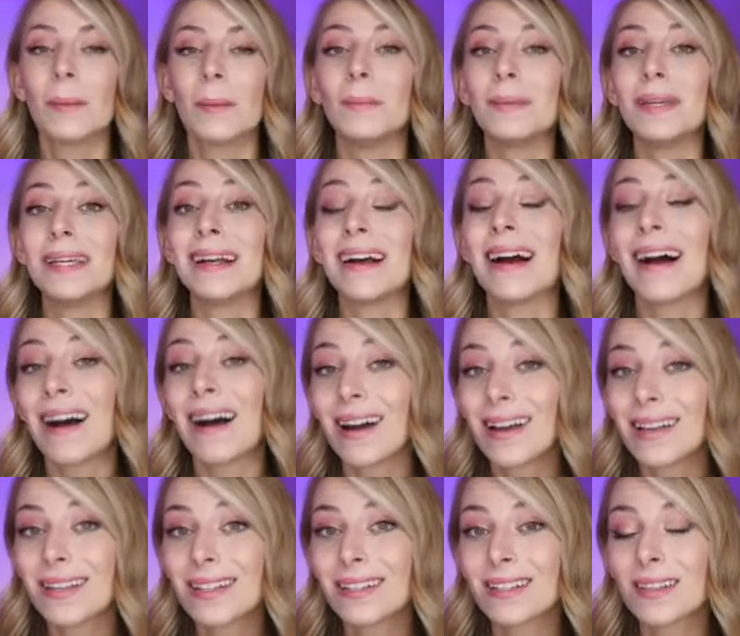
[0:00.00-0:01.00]

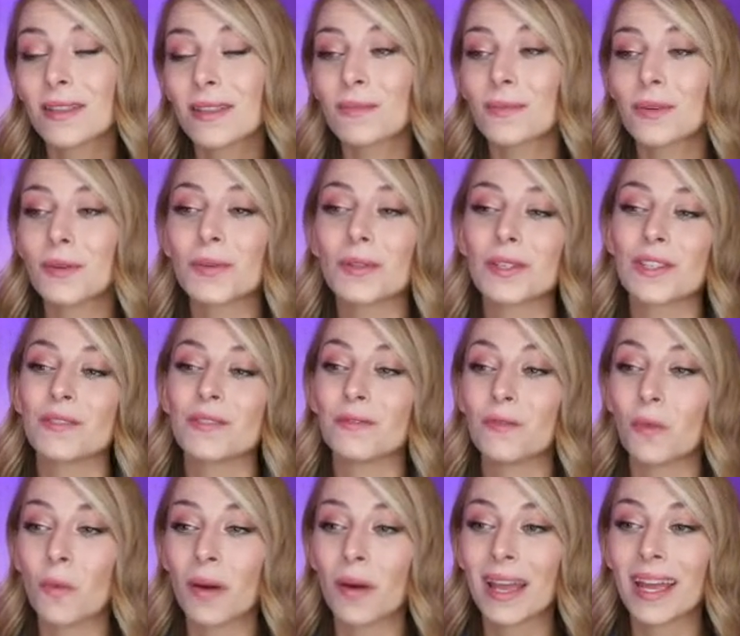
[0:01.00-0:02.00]
Because the moon is
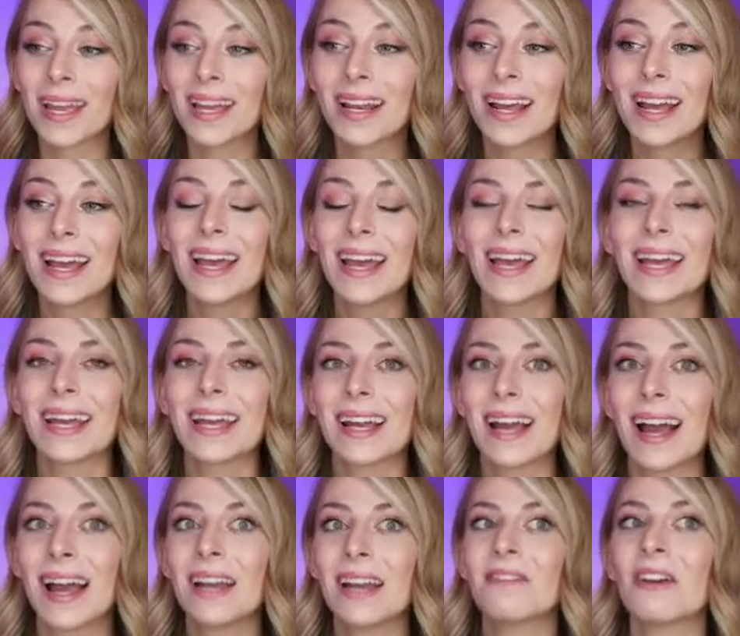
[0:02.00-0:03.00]
void, it can
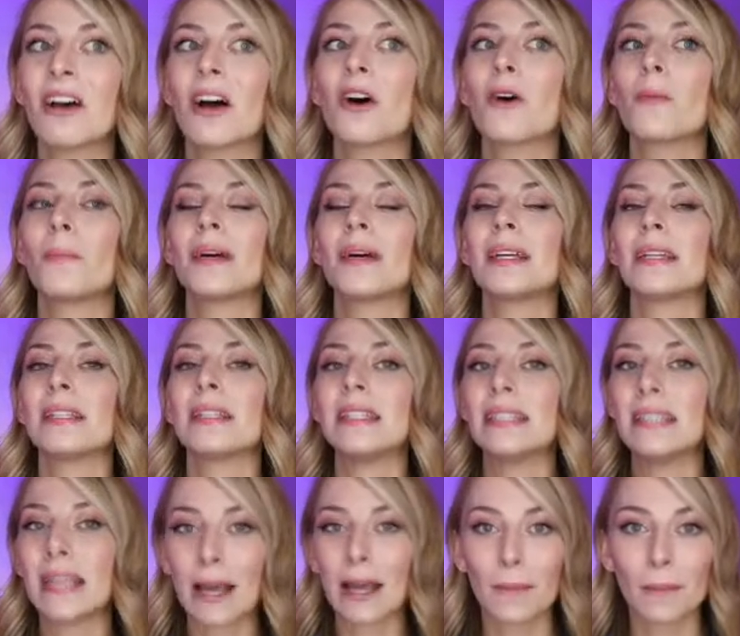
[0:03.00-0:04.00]
kind of help
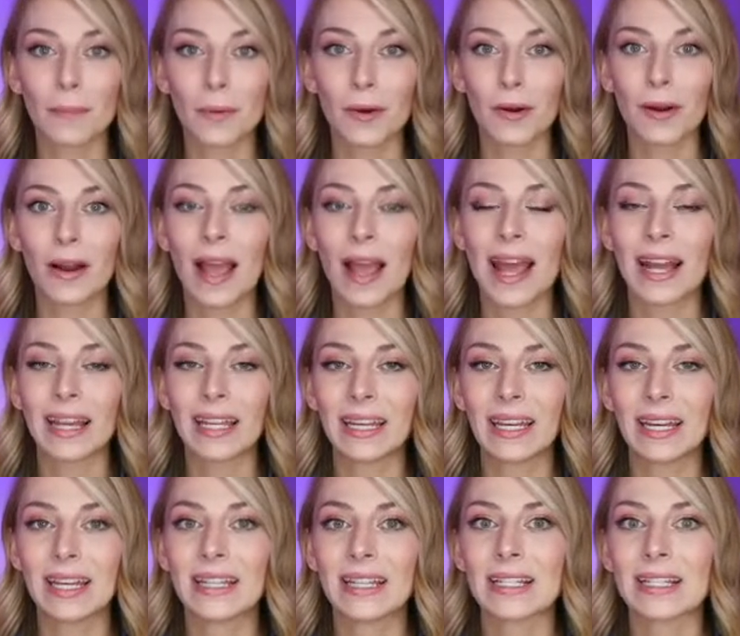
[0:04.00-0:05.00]
damper
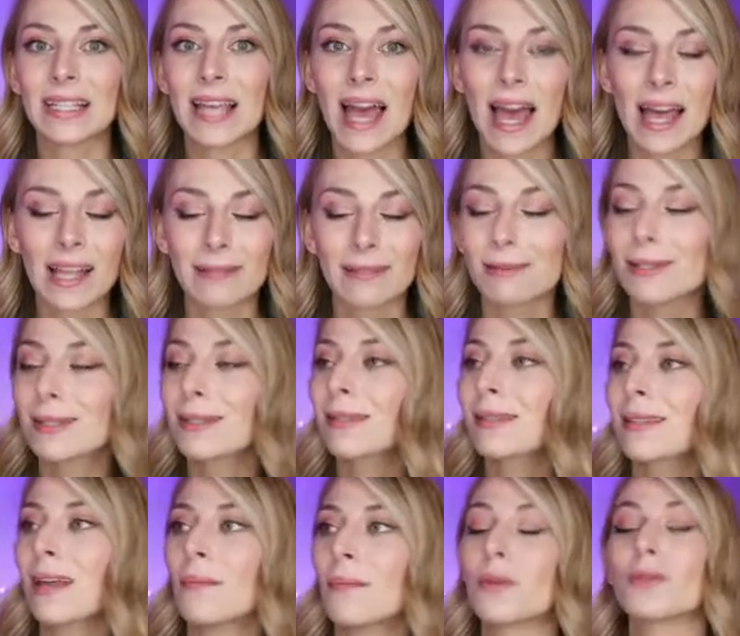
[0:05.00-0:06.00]
any
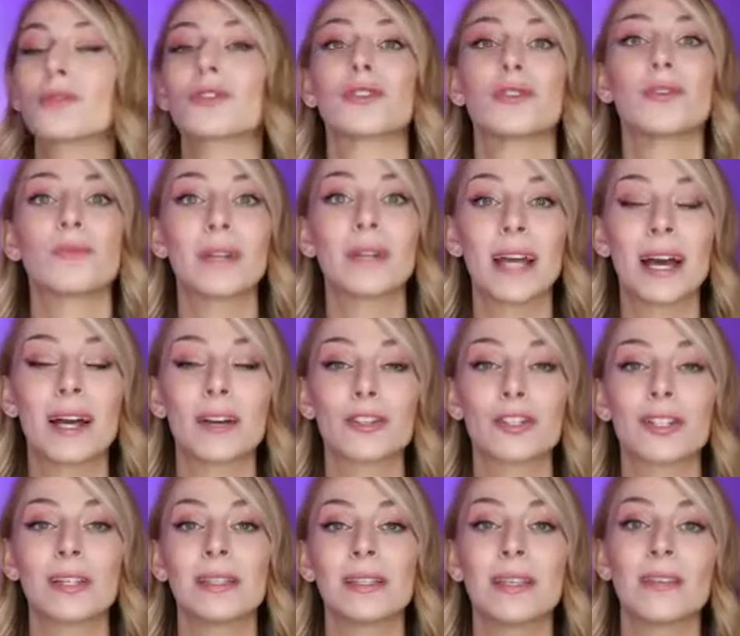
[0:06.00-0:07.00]
intense emotional
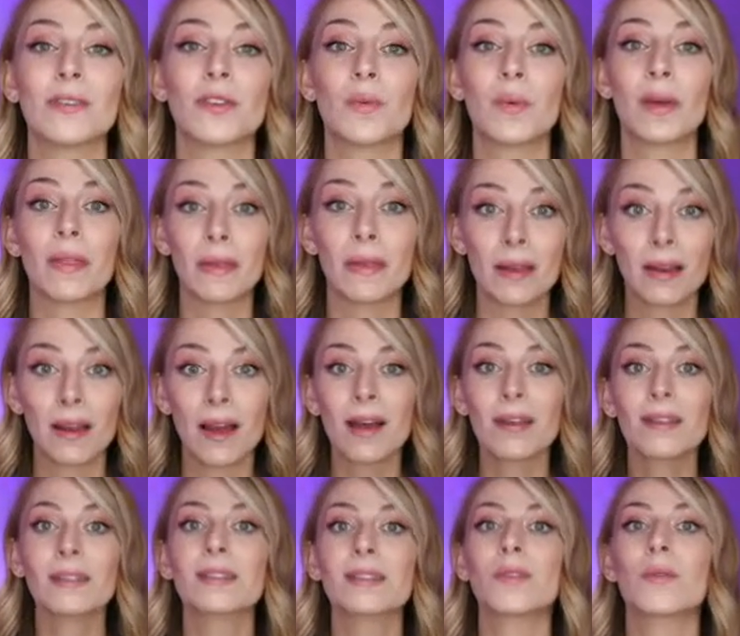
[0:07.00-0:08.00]
reactions either within
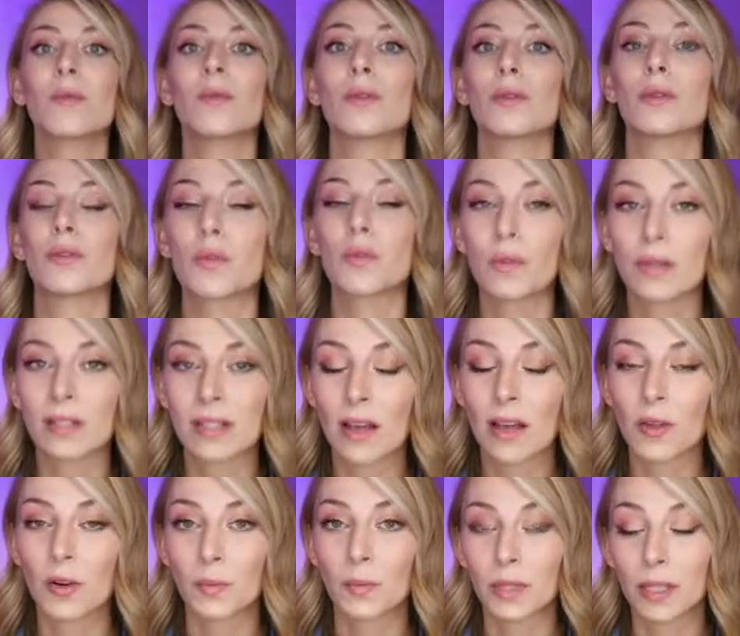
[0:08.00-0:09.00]
us or towards
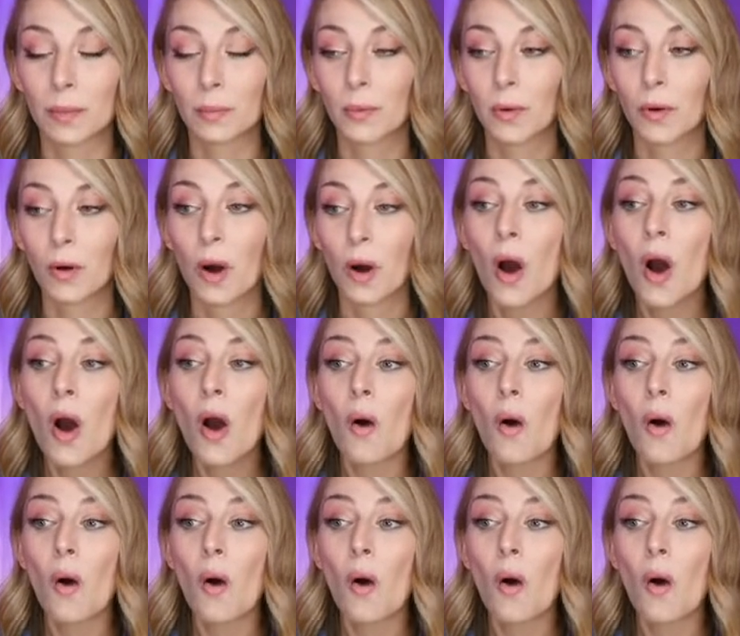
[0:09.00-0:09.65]
other people.